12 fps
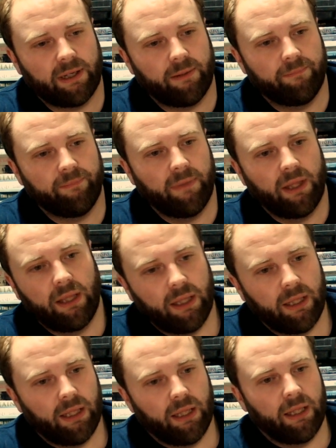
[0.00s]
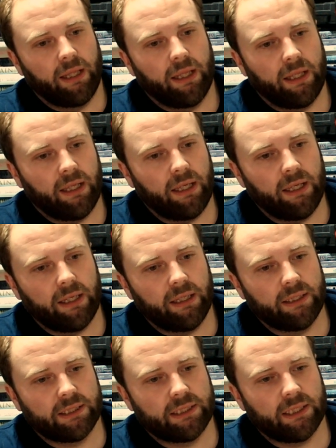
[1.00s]
him, he
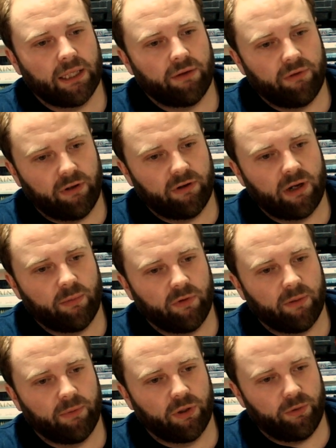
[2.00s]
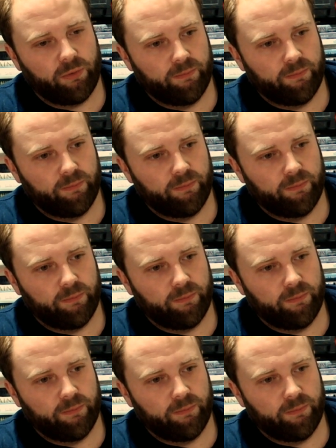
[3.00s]
is a Rear Admiral de Blue.